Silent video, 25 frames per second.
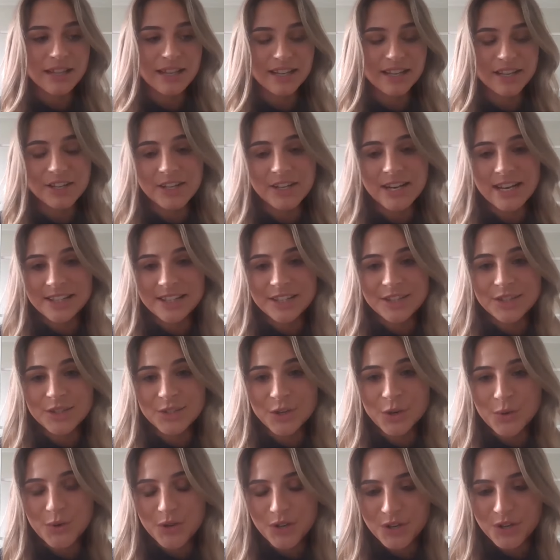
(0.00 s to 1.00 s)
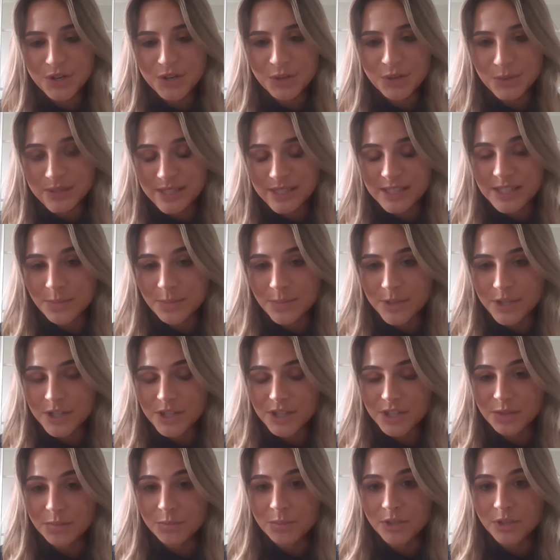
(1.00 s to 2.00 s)
like connect so good with this
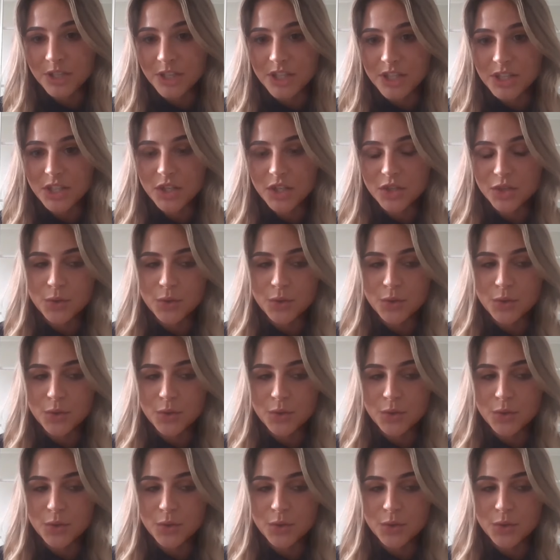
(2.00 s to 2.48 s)
person because